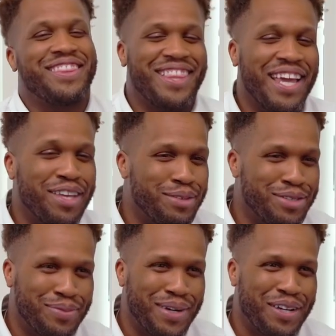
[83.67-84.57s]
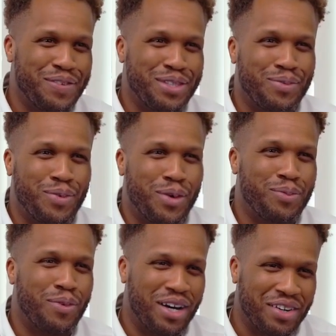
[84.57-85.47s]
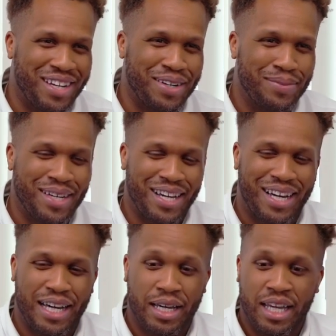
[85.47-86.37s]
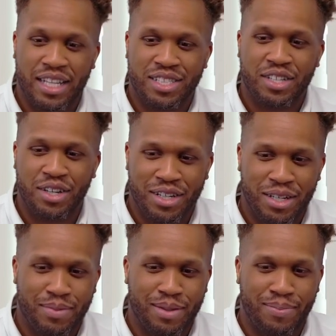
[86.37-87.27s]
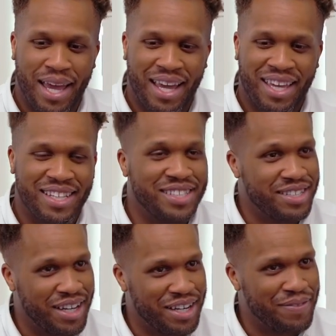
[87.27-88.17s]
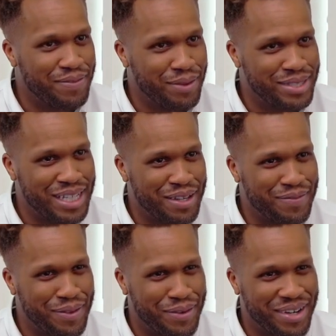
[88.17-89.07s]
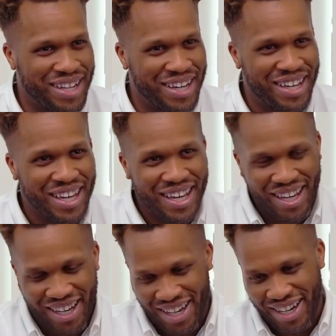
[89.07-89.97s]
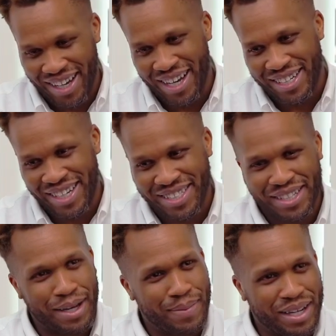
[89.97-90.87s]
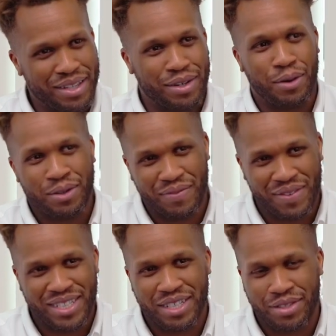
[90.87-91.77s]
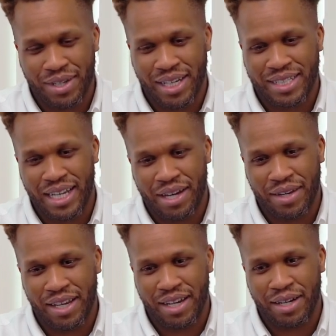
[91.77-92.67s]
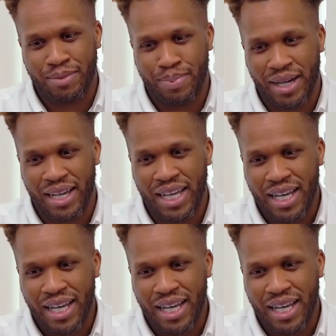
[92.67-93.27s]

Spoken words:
Thank you so much for the warm welcome. It is good to be back in sunny South Florida. I got a chance to come out of the cold and visit you guys down here. But